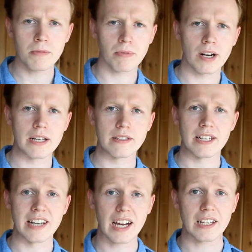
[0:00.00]
Prize
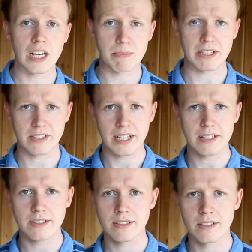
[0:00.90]
in Economic
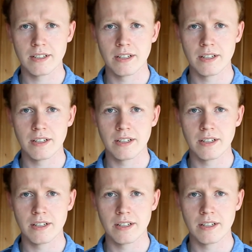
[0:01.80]
Science.